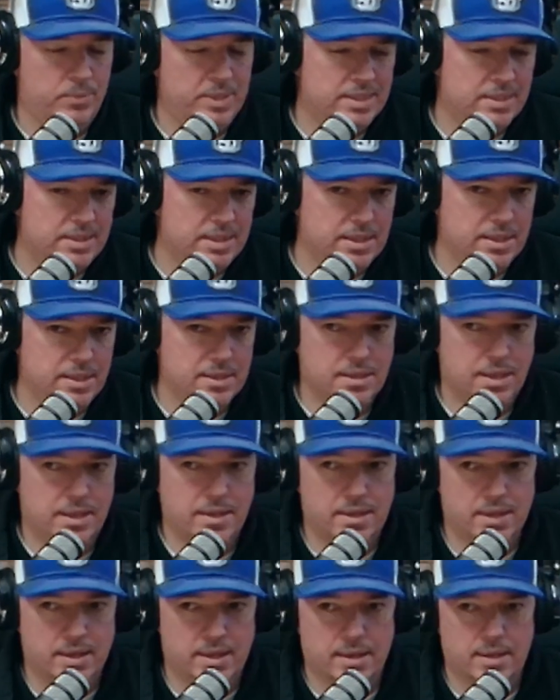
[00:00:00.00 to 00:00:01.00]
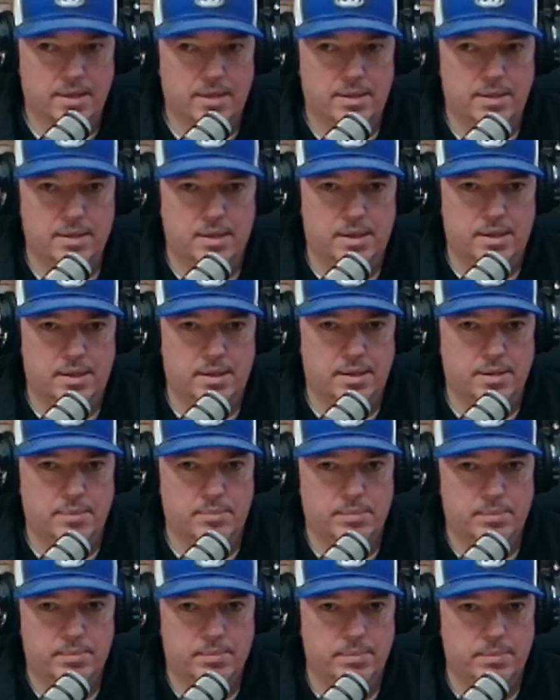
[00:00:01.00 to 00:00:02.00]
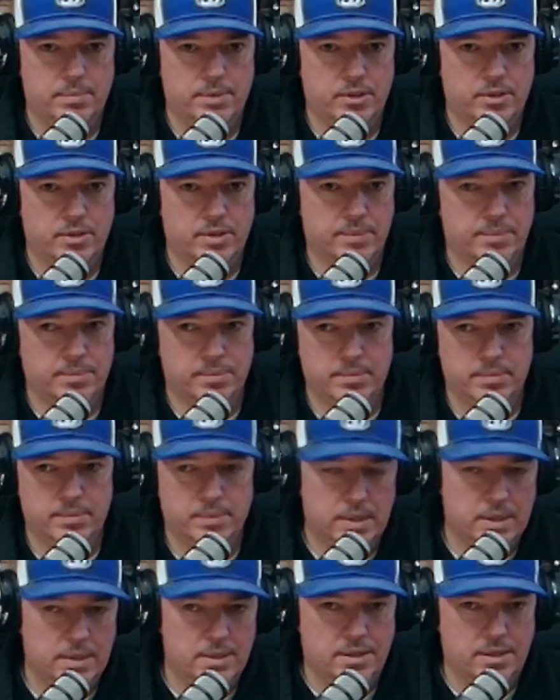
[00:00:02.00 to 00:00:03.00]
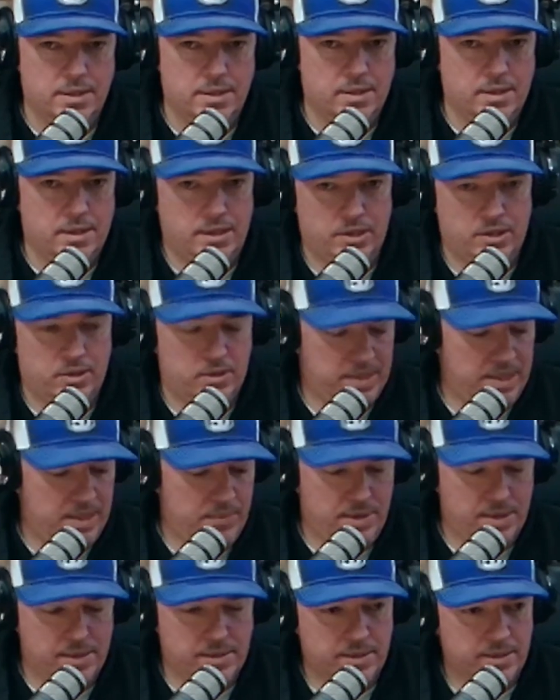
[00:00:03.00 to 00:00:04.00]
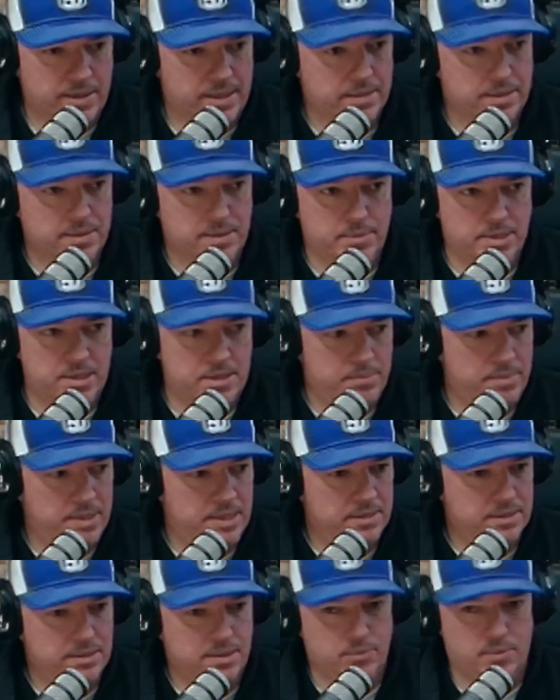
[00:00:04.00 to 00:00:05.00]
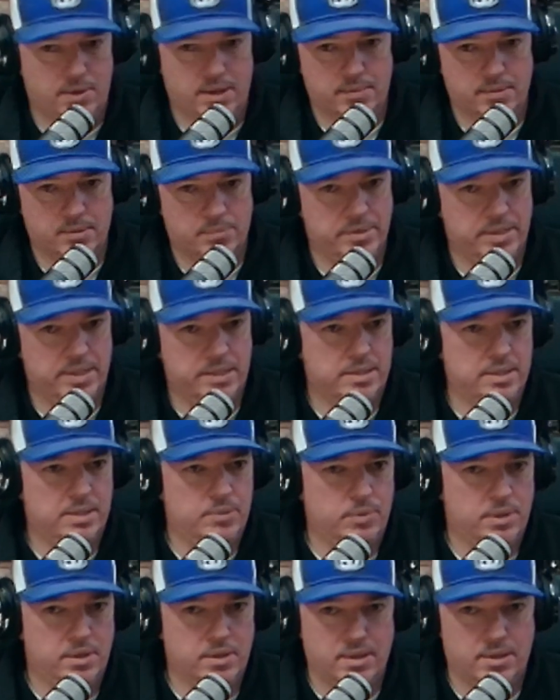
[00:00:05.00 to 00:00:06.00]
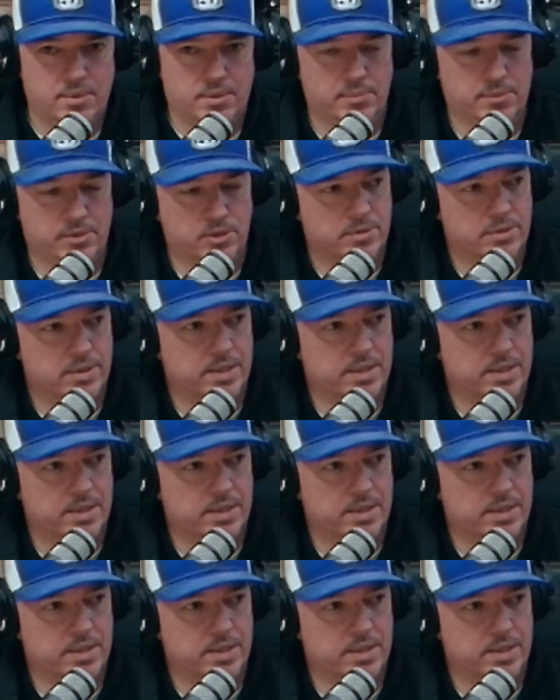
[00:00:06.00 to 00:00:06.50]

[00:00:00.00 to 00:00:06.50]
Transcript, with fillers: and we see it i think um, you know they you know, they want their kid to be the best. They want them to play D1. They want